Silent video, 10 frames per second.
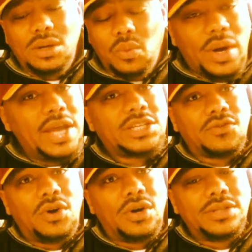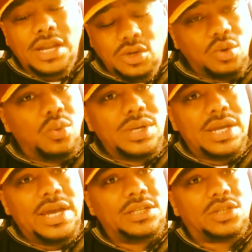Way stronger. They knew when to
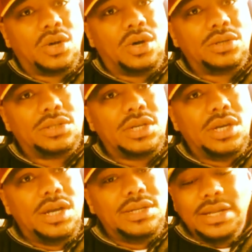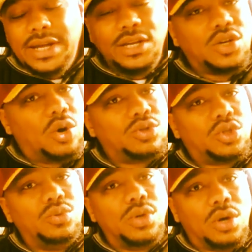end songs. They didn't go
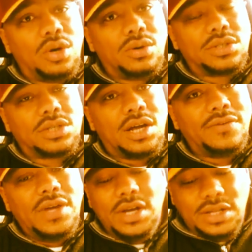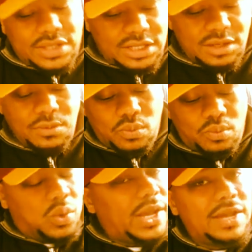too long on stuff. This
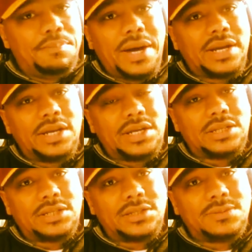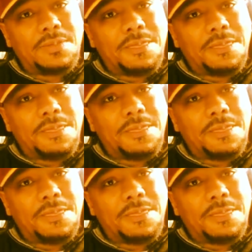way better than this.